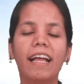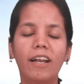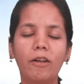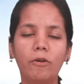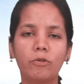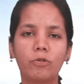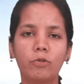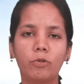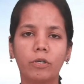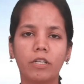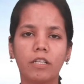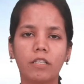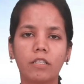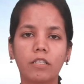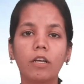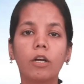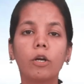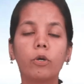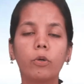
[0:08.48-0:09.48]
Hello students,
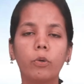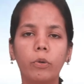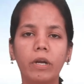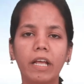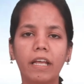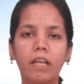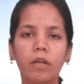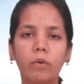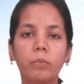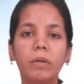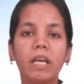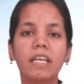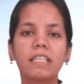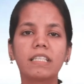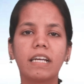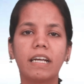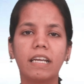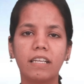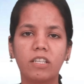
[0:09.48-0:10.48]
today we are
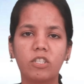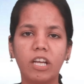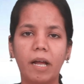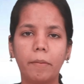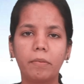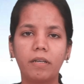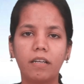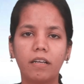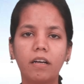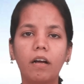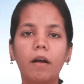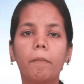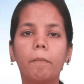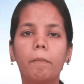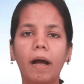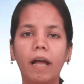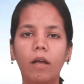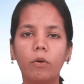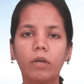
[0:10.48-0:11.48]
studying chapter
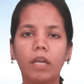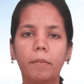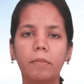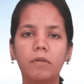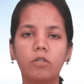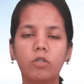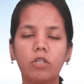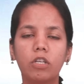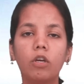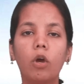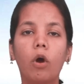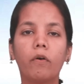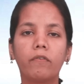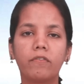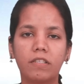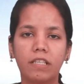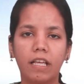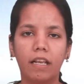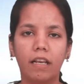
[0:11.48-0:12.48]
Biochemistry
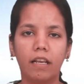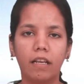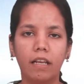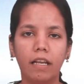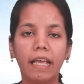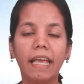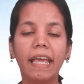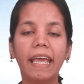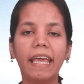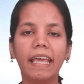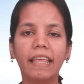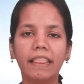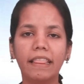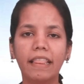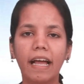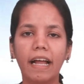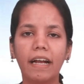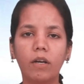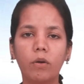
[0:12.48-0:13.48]
of Cell.
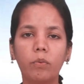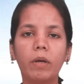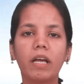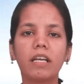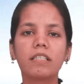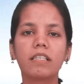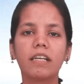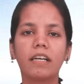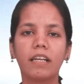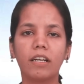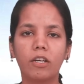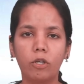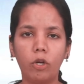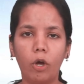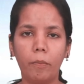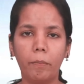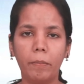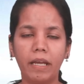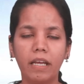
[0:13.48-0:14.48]
In that we are studying
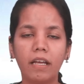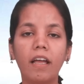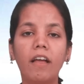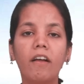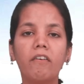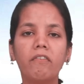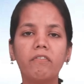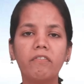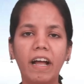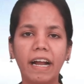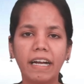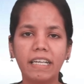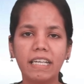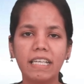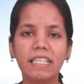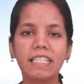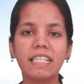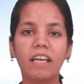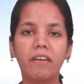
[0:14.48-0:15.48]
topic
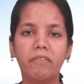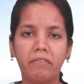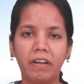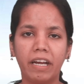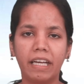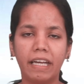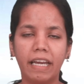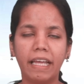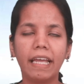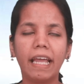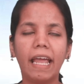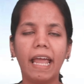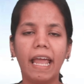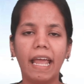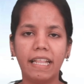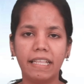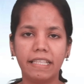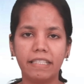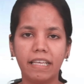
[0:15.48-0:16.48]
Factors Affecting
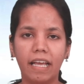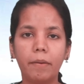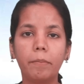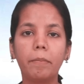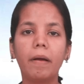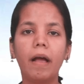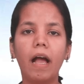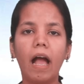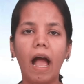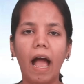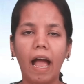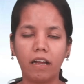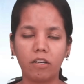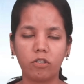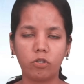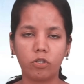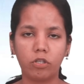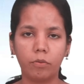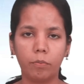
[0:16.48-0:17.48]
Enzyme
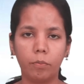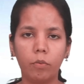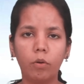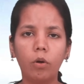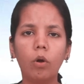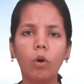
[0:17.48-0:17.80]
Action.